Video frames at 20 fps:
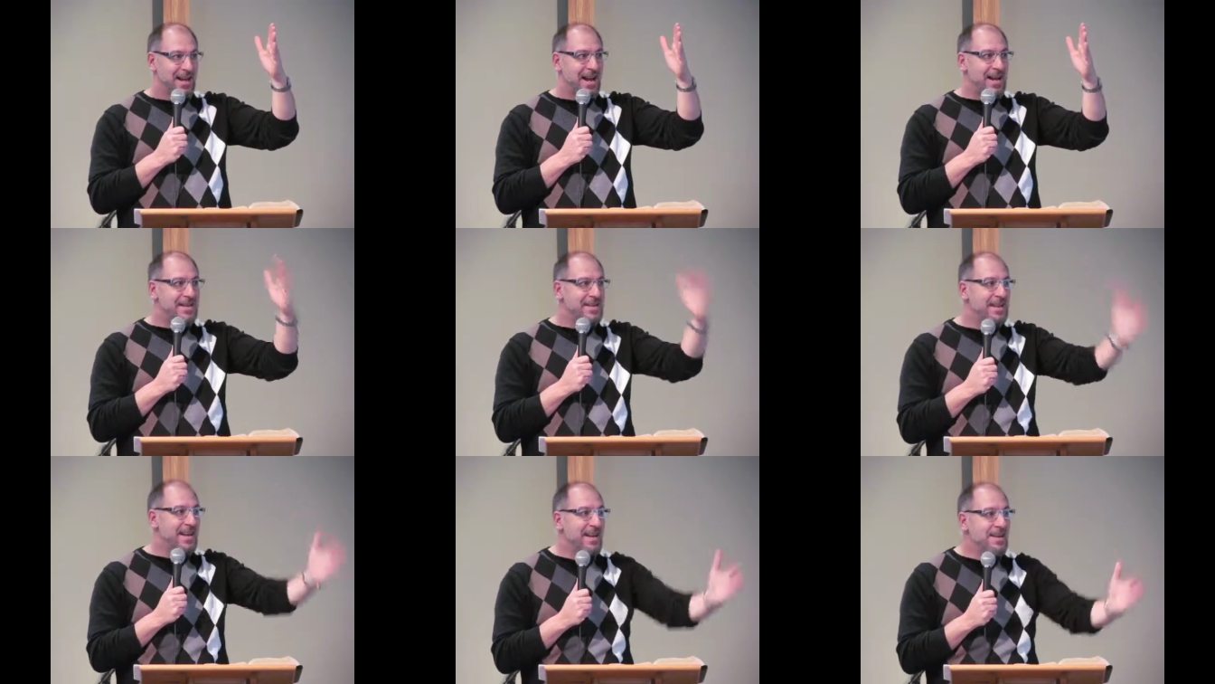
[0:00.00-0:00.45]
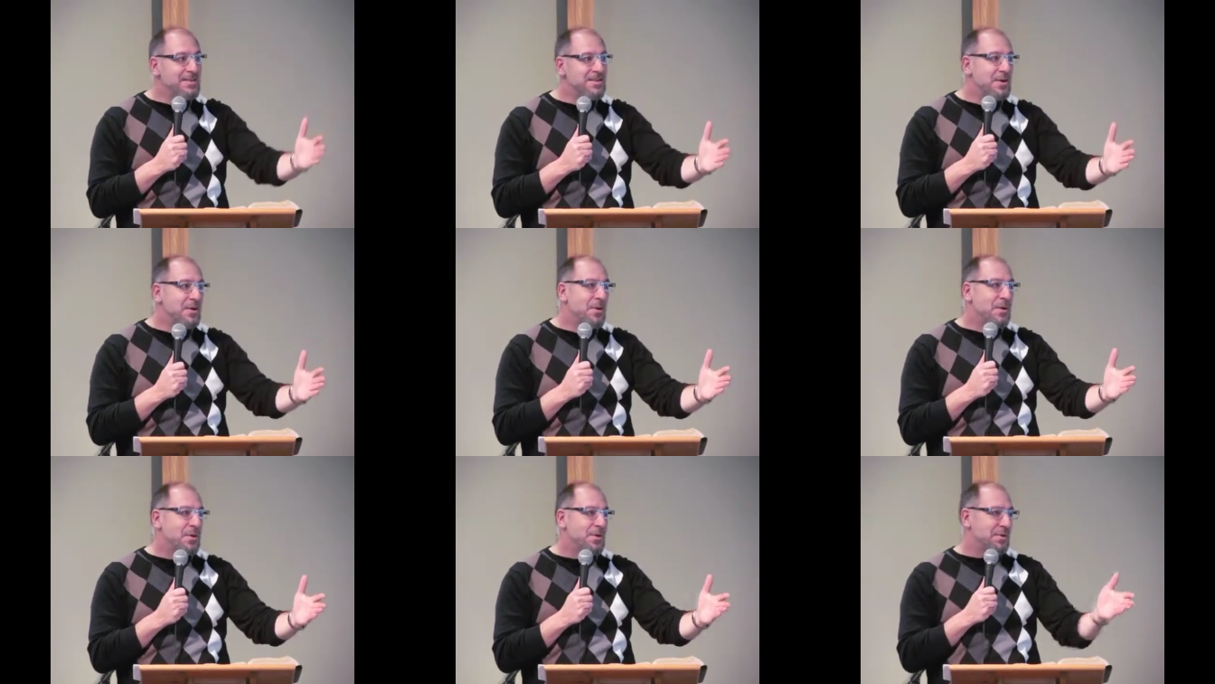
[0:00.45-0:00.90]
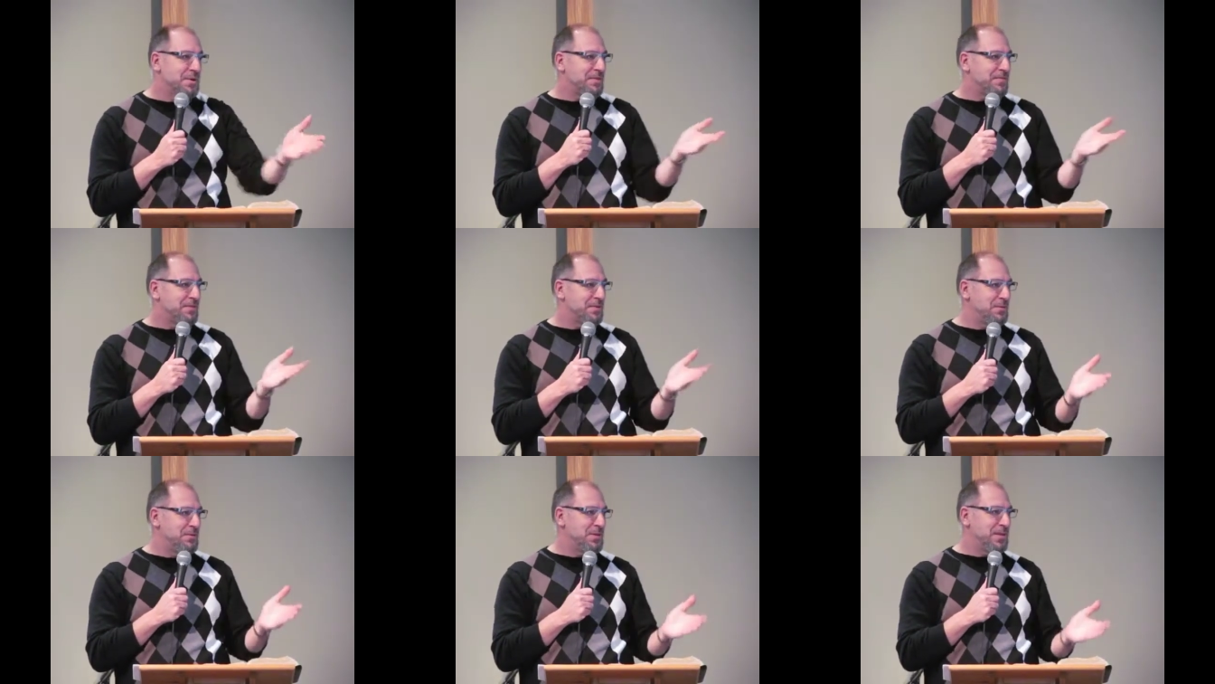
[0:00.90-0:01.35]
In the end
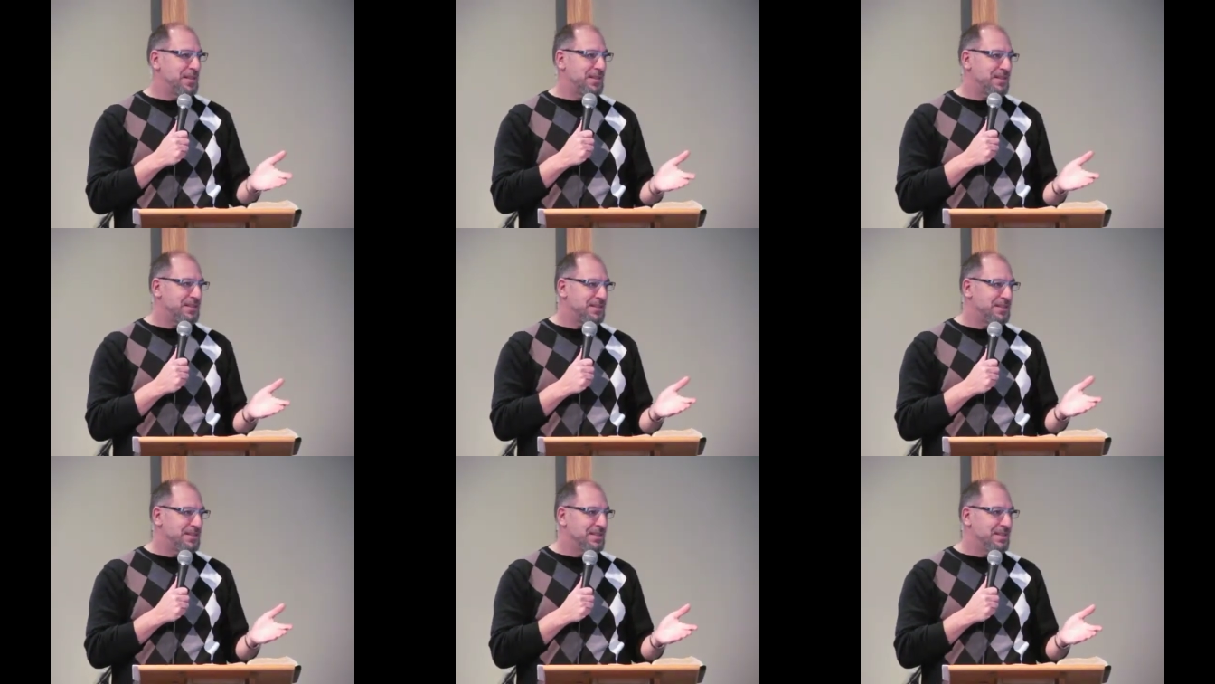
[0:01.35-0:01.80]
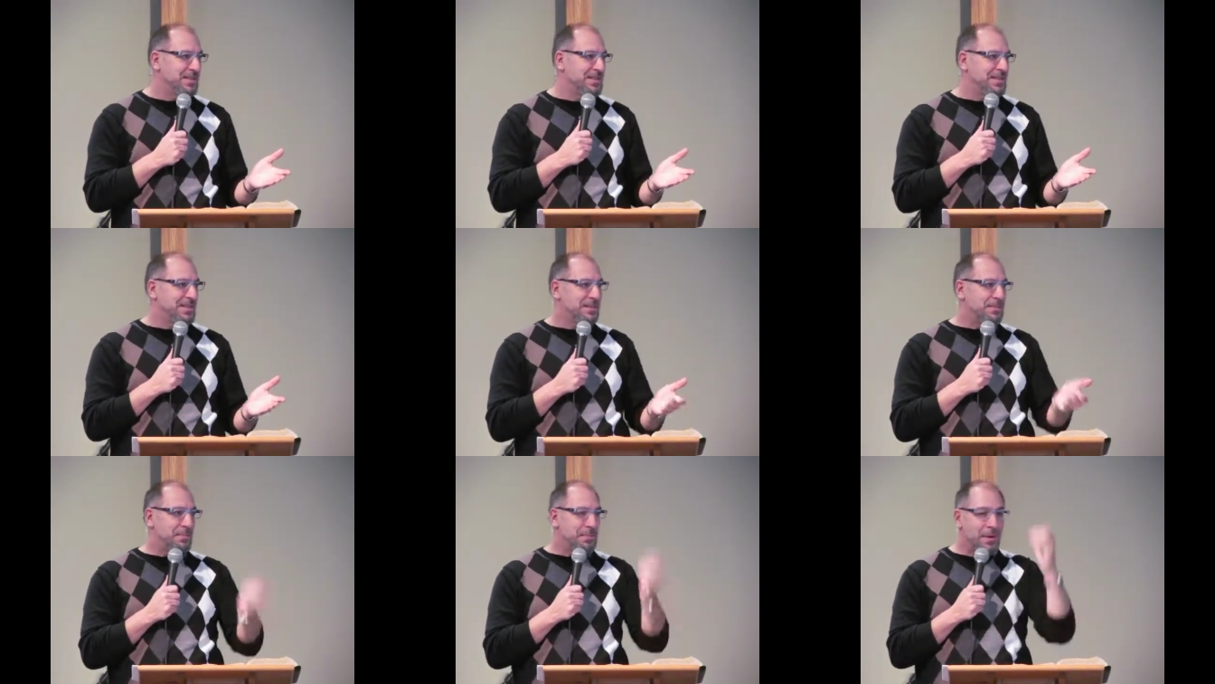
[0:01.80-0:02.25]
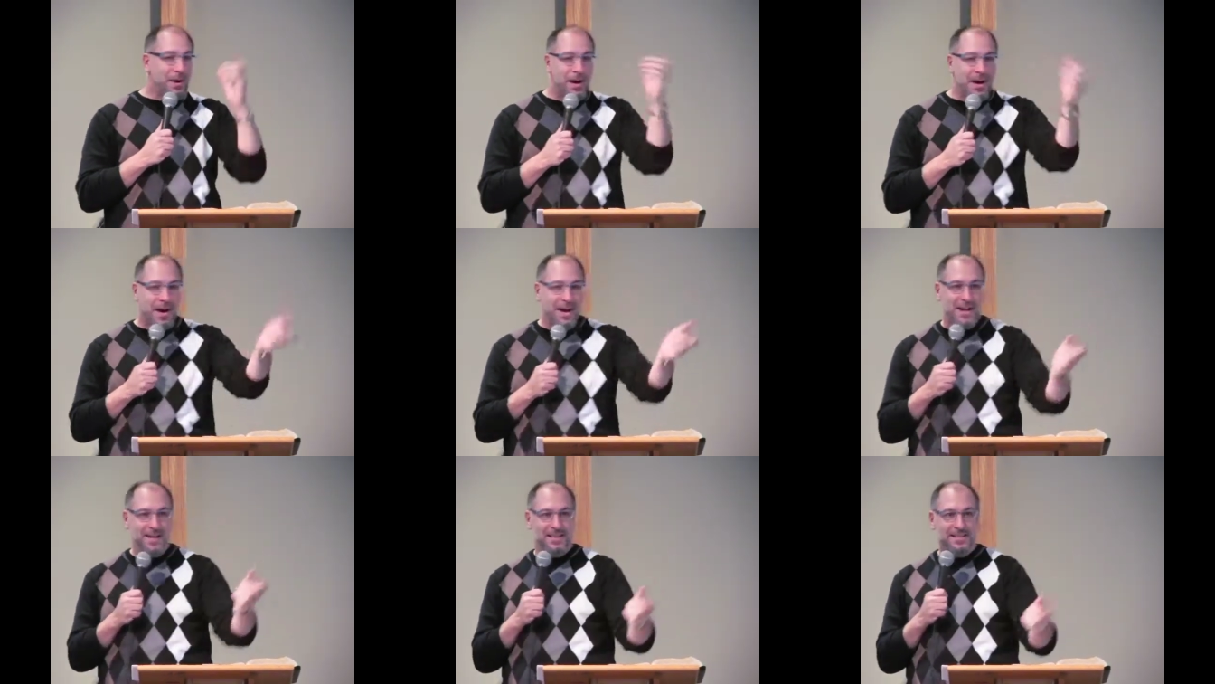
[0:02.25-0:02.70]
goal, if you will, the
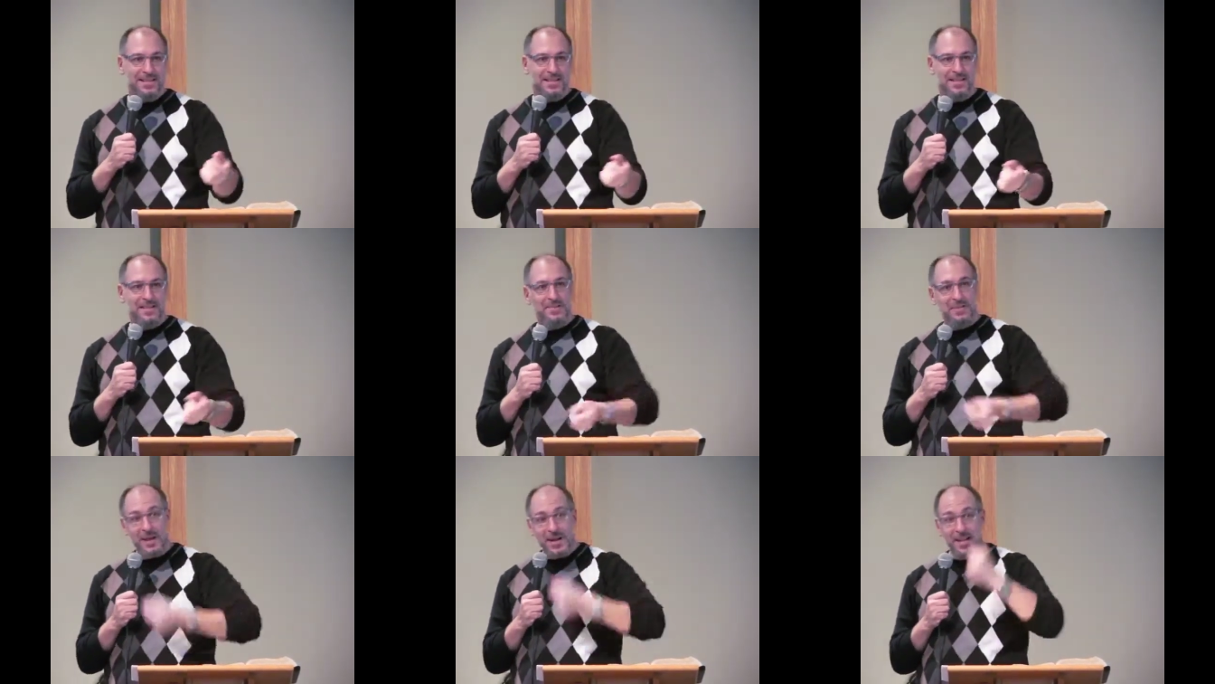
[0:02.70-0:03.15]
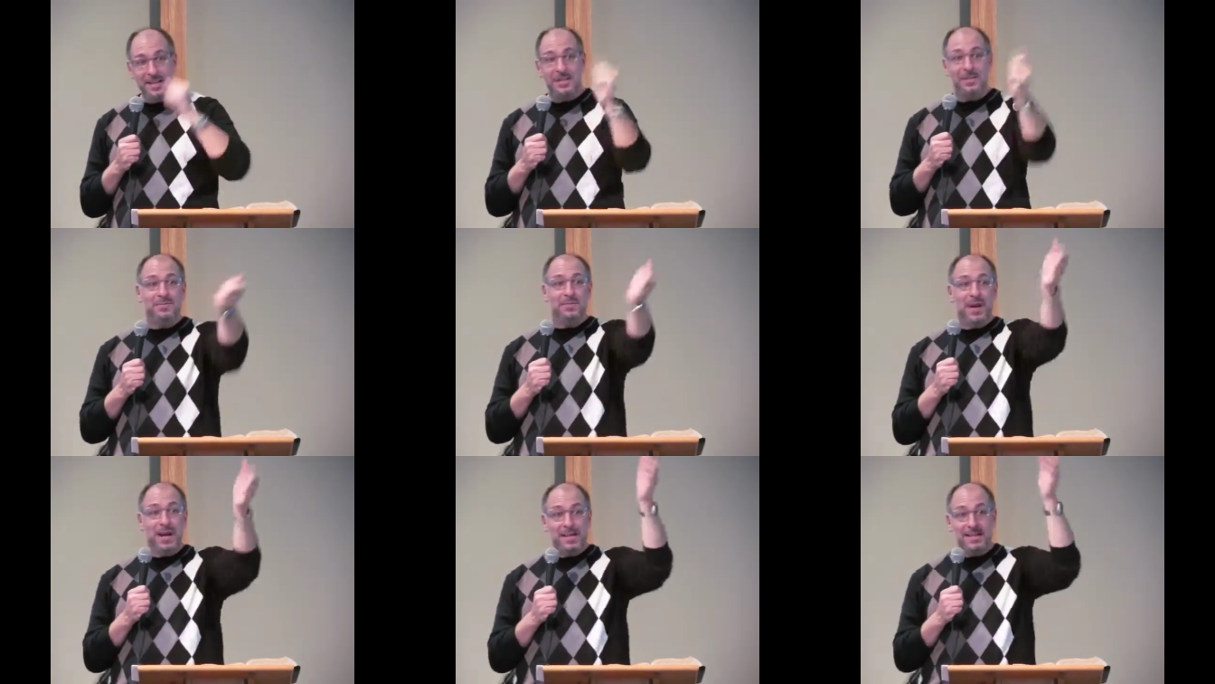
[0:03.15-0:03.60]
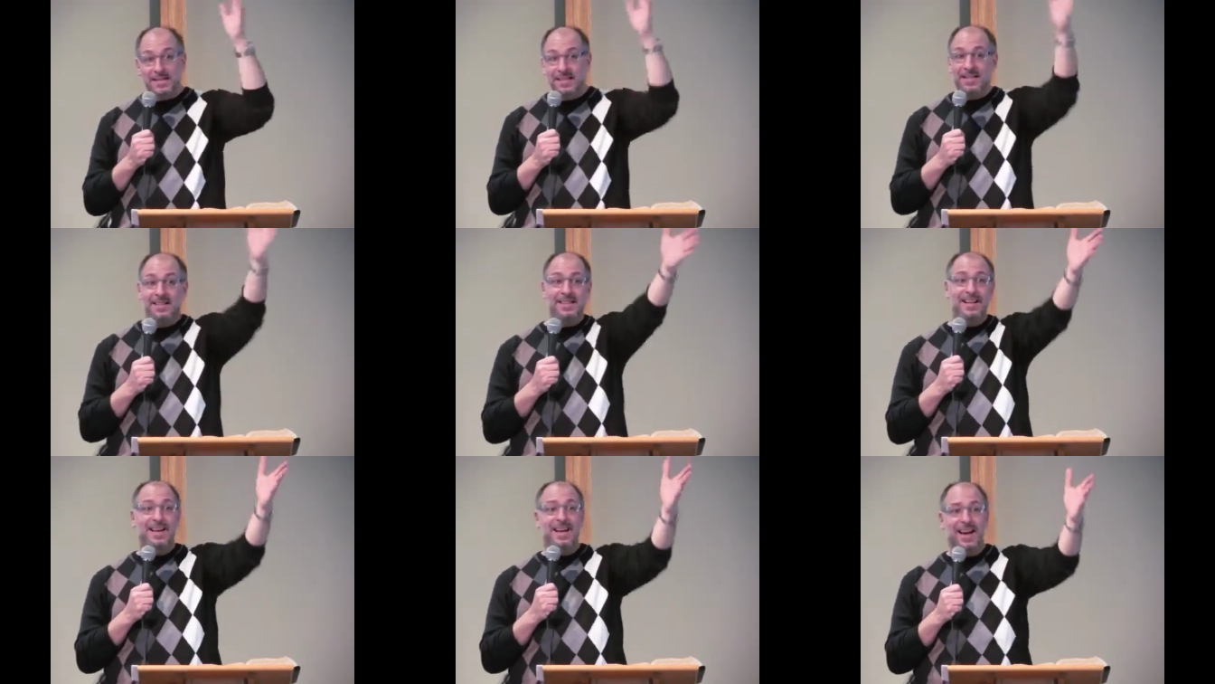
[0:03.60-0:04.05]
prize, running the race to
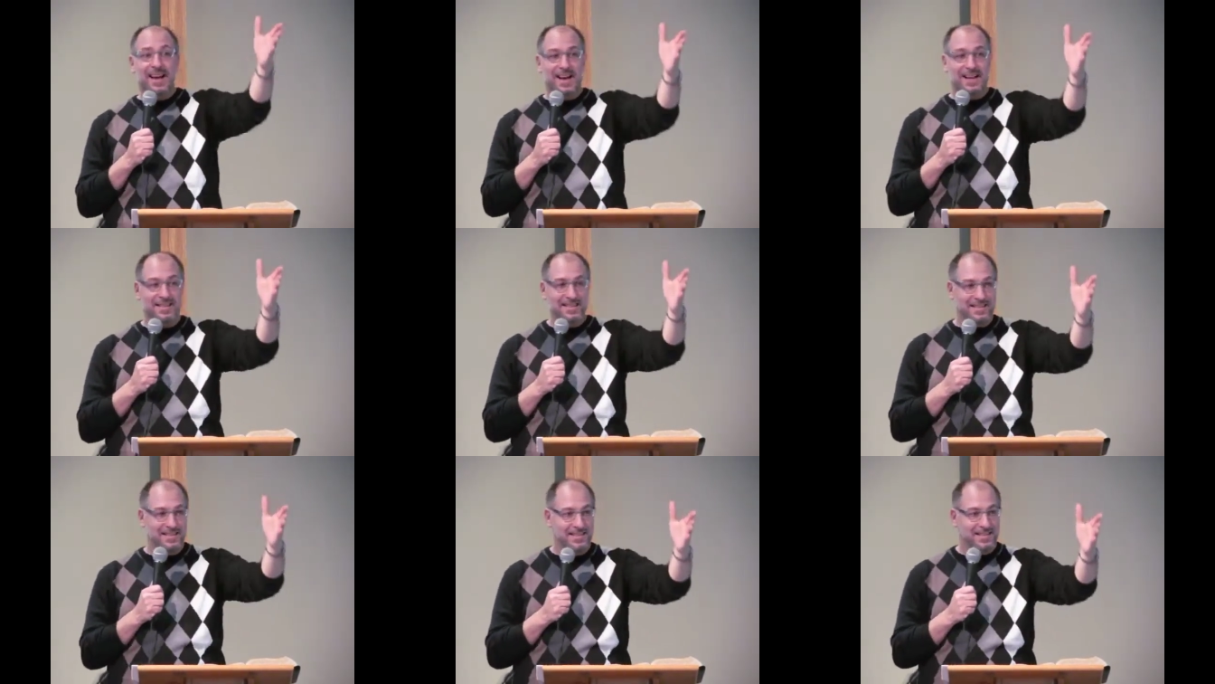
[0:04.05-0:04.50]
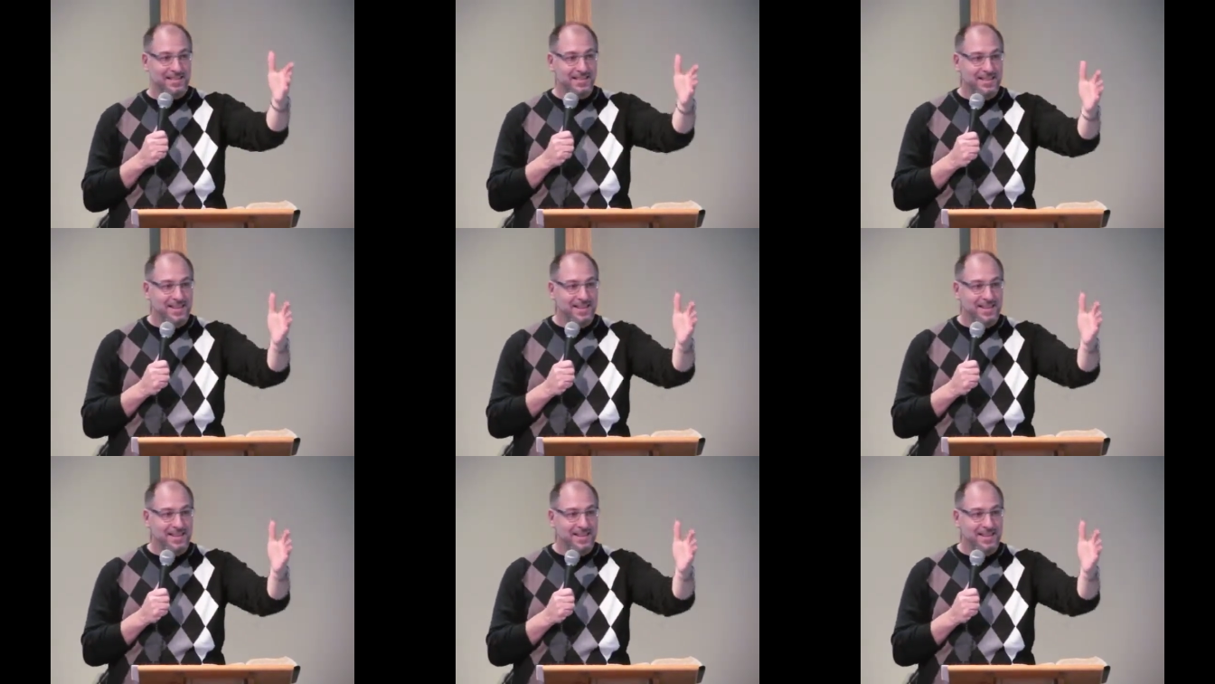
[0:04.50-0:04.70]
the end,